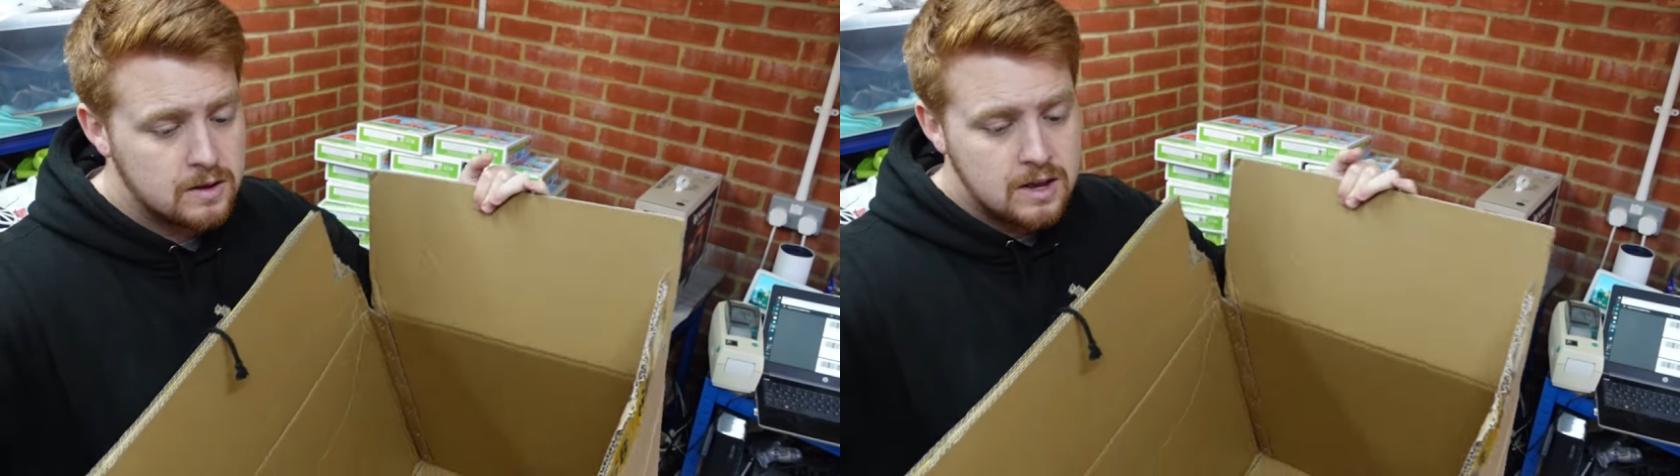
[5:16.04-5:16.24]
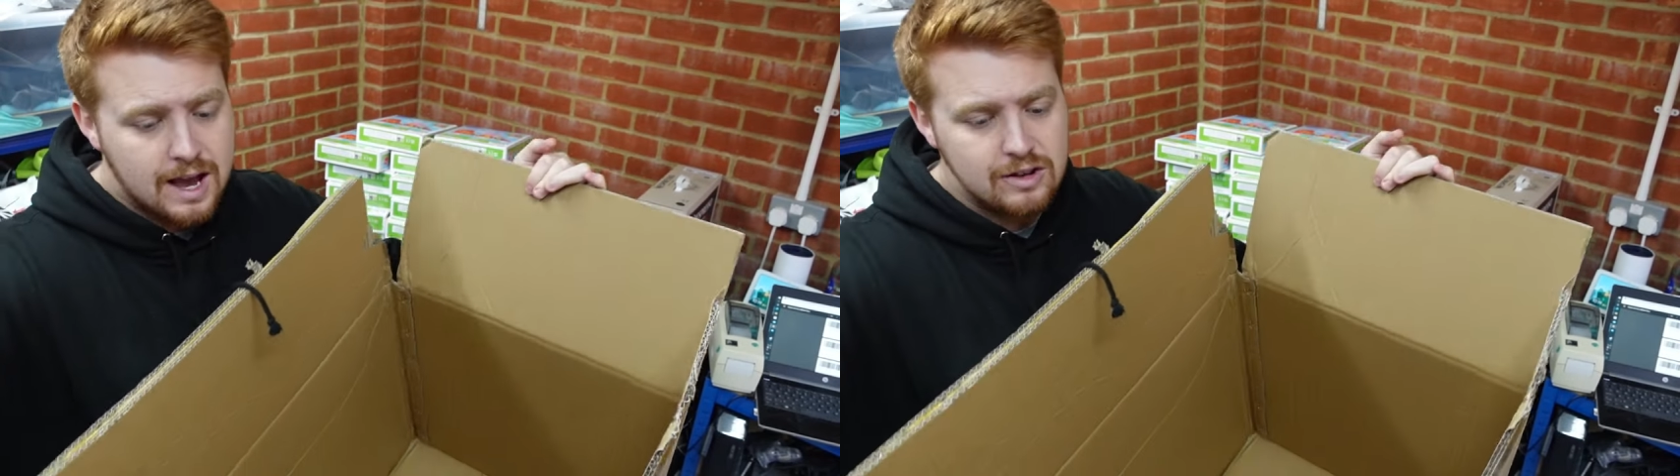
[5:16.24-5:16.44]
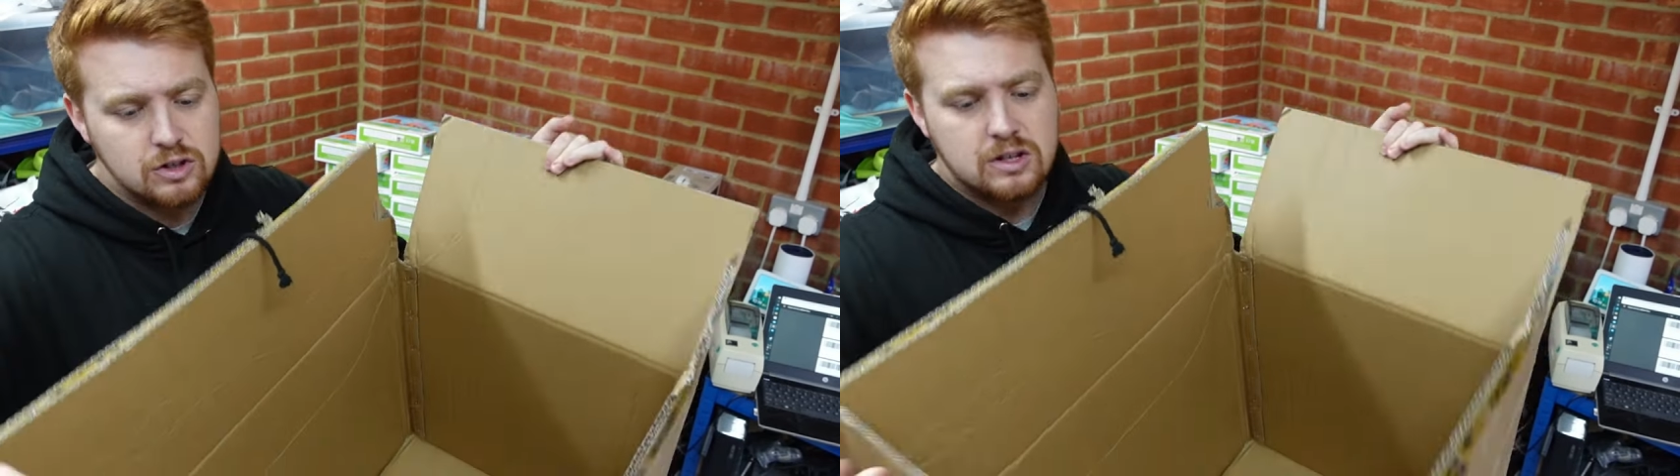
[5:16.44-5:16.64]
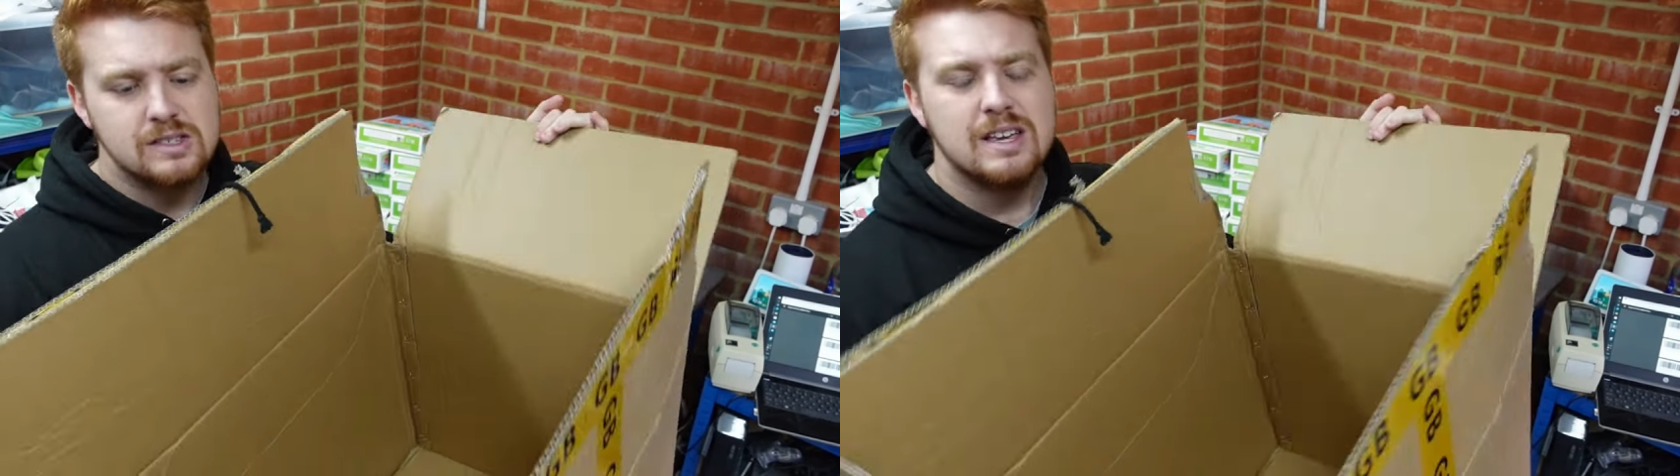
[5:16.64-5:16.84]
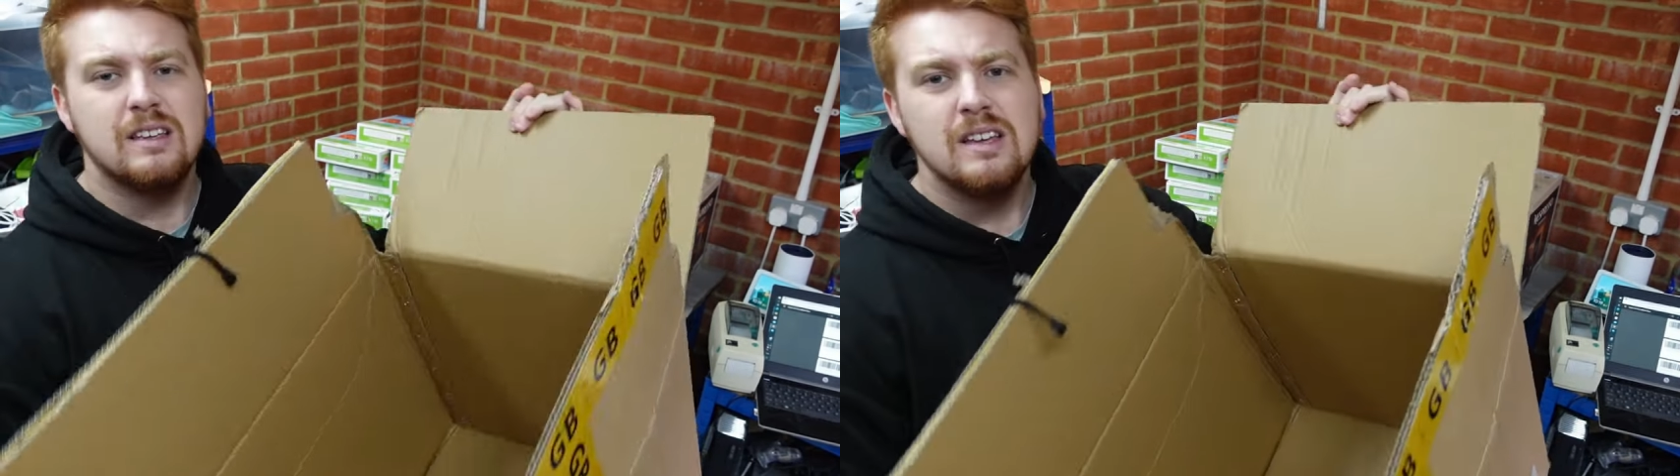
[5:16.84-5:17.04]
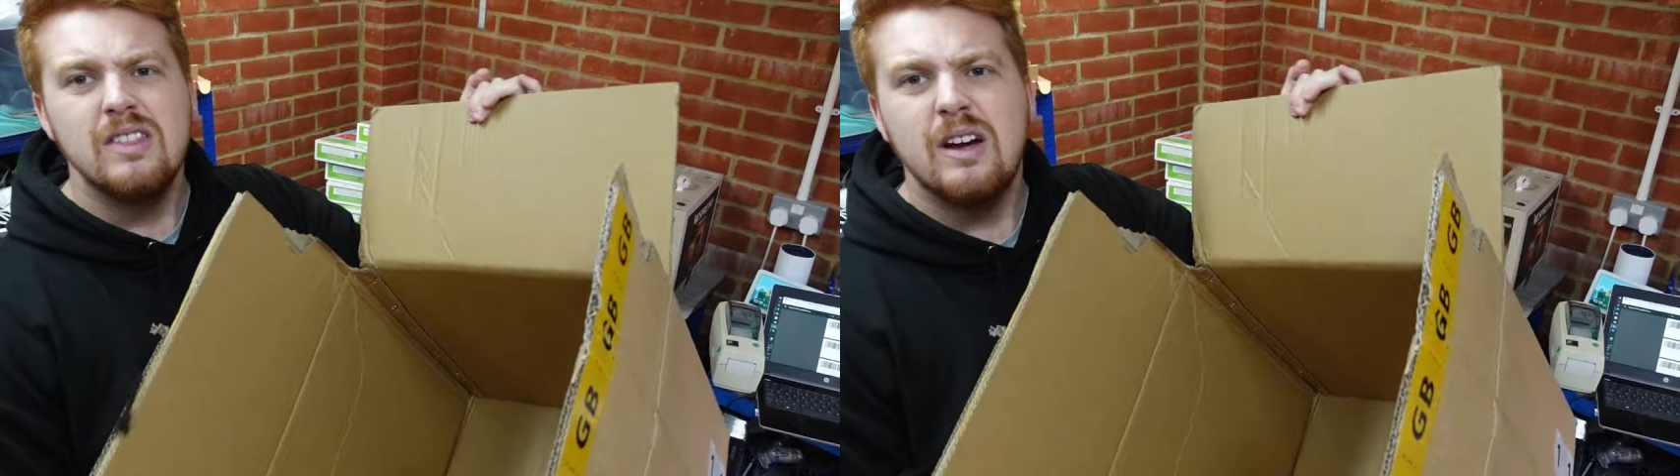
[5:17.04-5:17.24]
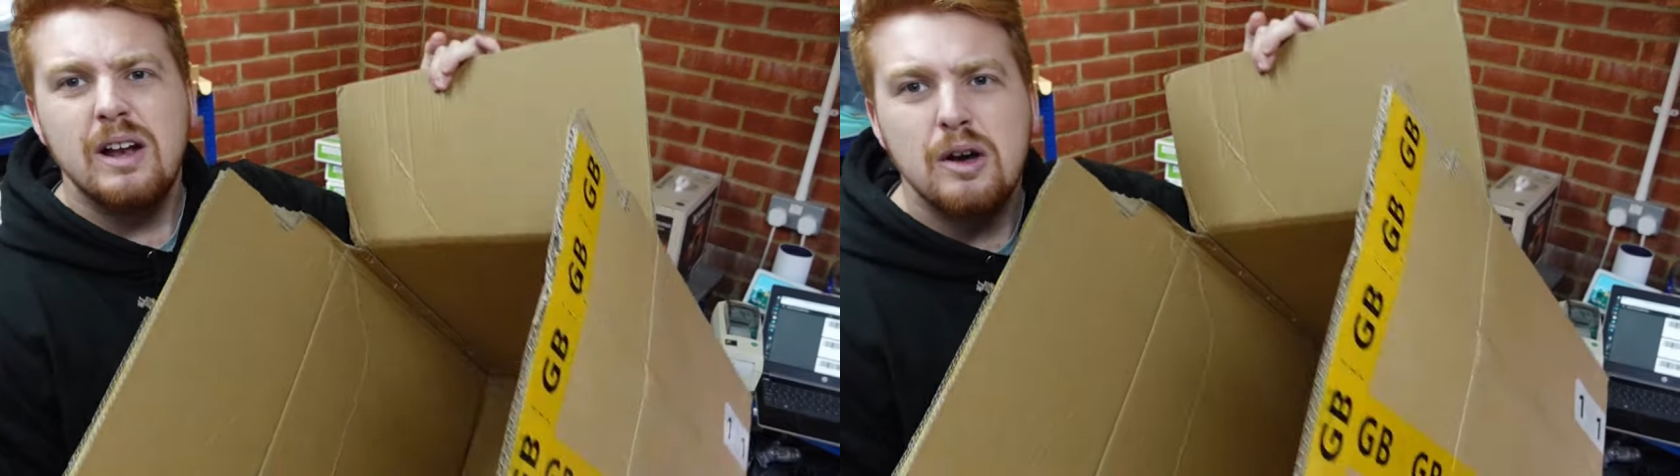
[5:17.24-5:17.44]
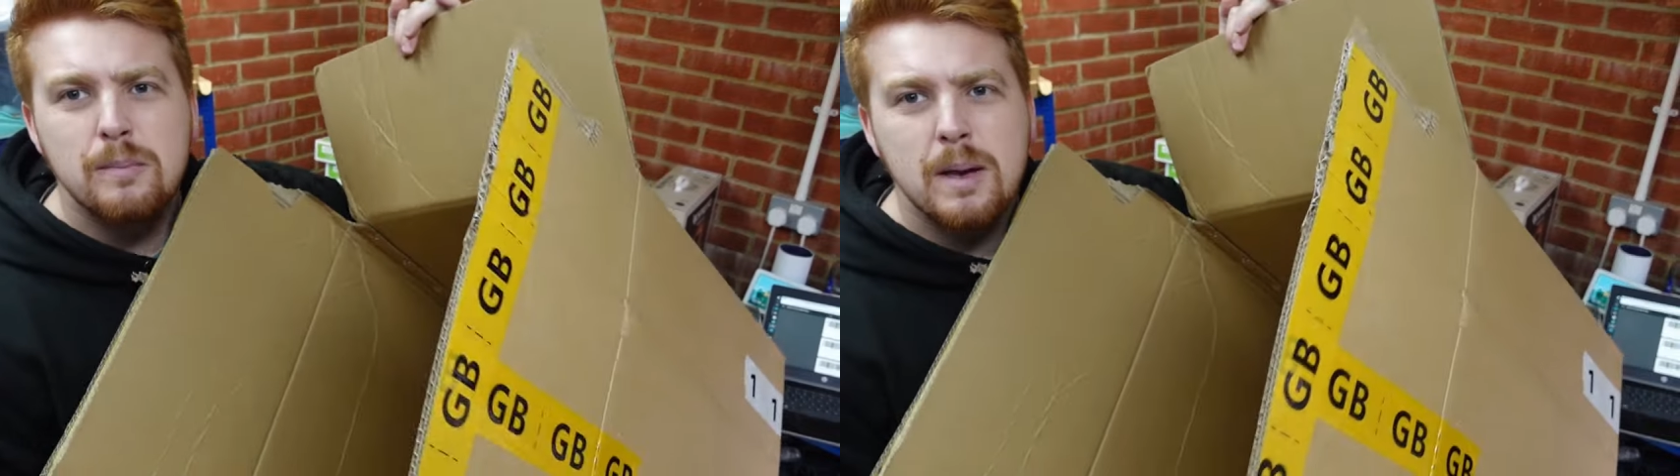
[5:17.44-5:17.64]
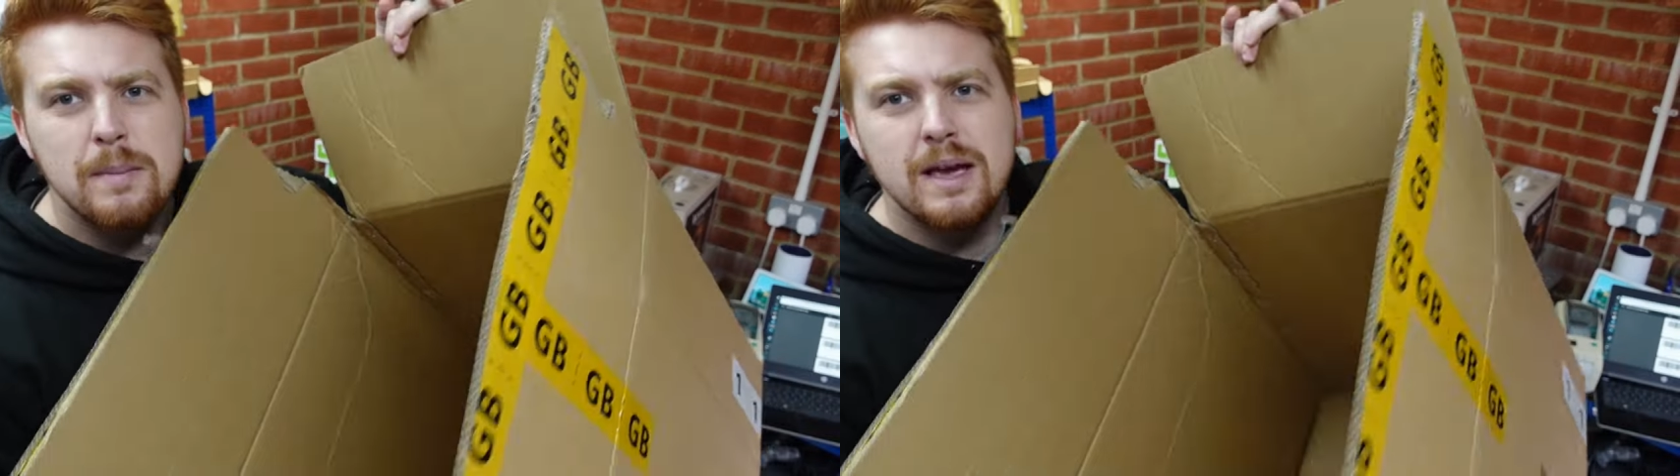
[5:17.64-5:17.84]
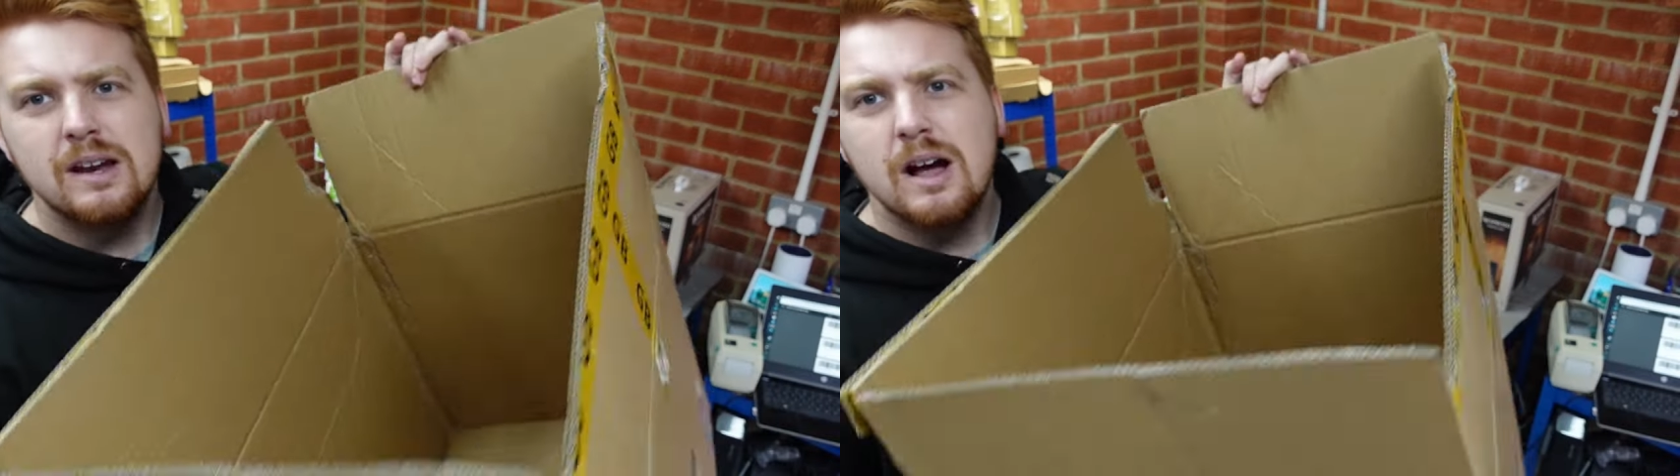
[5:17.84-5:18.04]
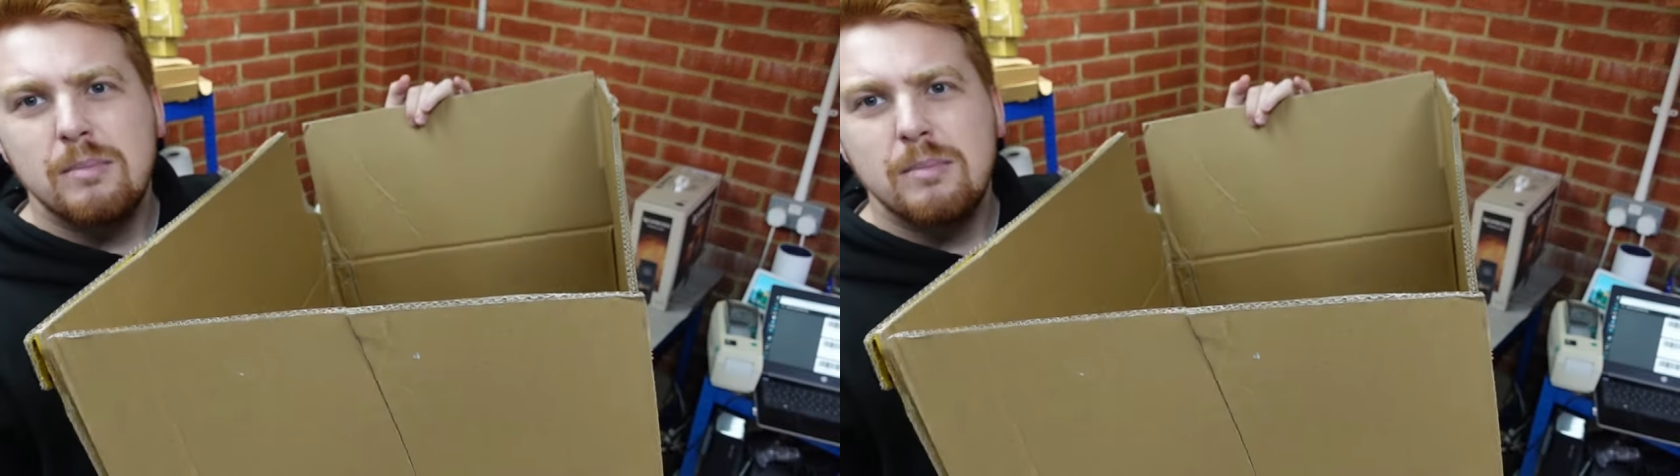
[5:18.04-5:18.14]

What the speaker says: As you can see, they're a little bit beaten up.